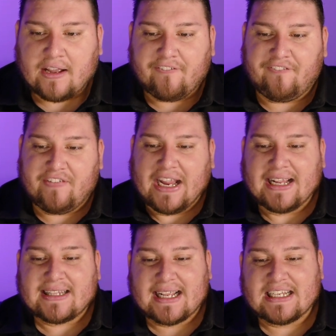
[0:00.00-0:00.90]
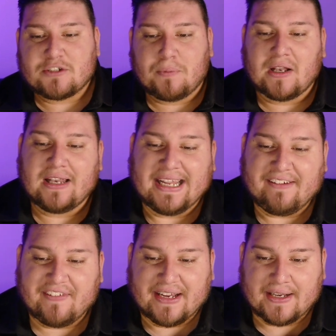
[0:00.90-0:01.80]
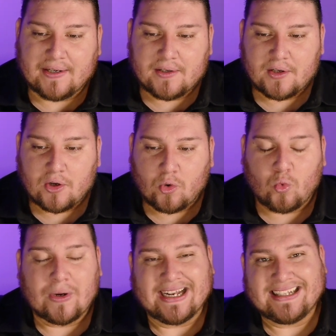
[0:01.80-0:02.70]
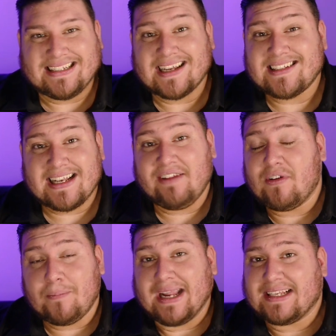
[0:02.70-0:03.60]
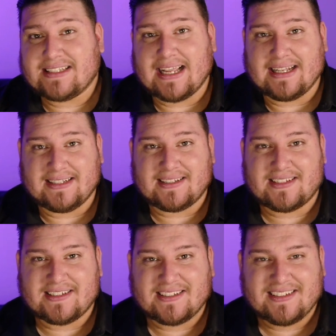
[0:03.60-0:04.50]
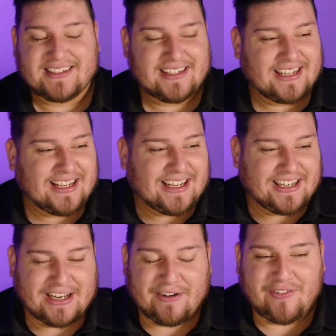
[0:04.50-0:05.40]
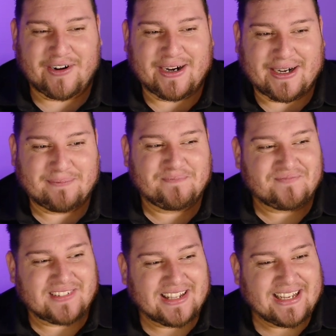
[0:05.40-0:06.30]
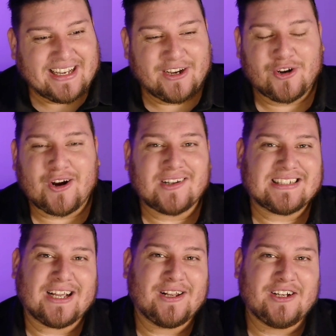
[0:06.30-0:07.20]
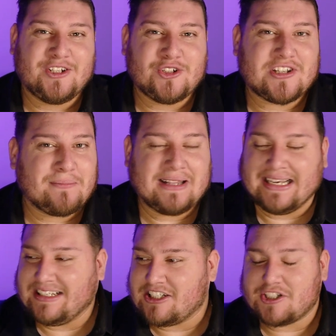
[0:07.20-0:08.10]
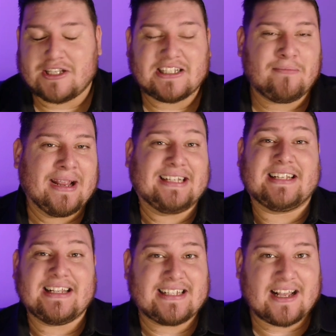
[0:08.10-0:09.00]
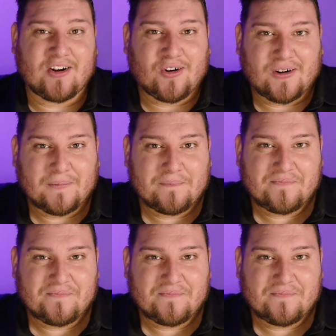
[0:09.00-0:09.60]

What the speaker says: Faith is believing when it doesn't even make sense. You ever hear God tell you to do something and it just doesn't make sense at all?